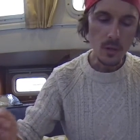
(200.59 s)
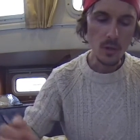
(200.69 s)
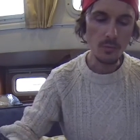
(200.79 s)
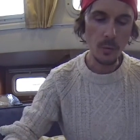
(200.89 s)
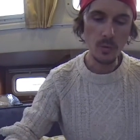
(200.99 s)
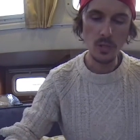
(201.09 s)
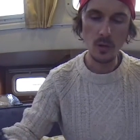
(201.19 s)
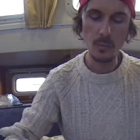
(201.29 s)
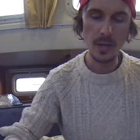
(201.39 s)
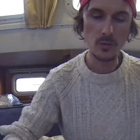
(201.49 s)
the problem with
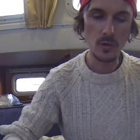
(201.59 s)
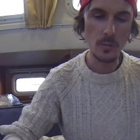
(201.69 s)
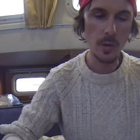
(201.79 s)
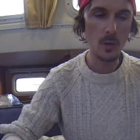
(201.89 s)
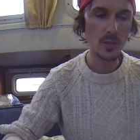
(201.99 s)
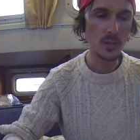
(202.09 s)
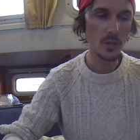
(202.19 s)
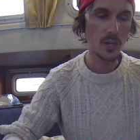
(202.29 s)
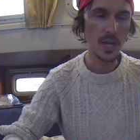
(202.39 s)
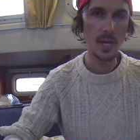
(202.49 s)
solar panels on a boat is that
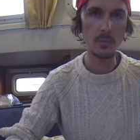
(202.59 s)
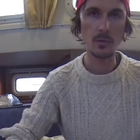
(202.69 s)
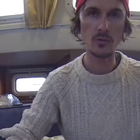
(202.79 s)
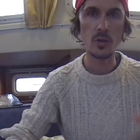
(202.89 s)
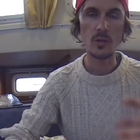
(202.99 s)
the cables,